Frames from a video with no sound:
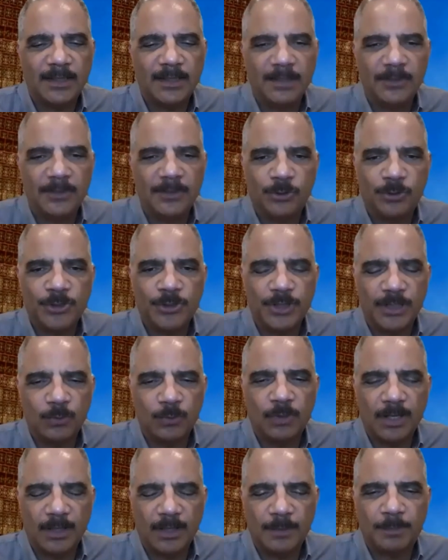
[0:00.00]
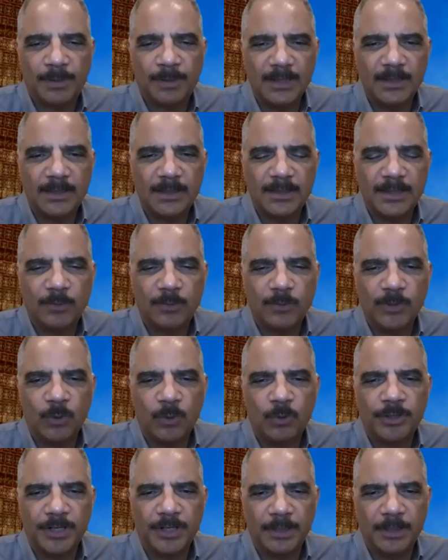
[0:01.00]
you, Georgia is one of the places that we
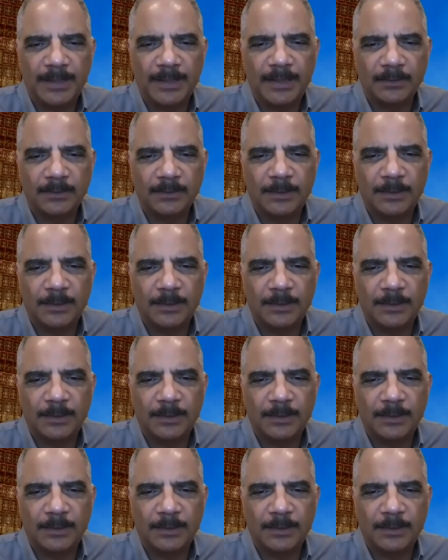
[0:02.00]
worry about.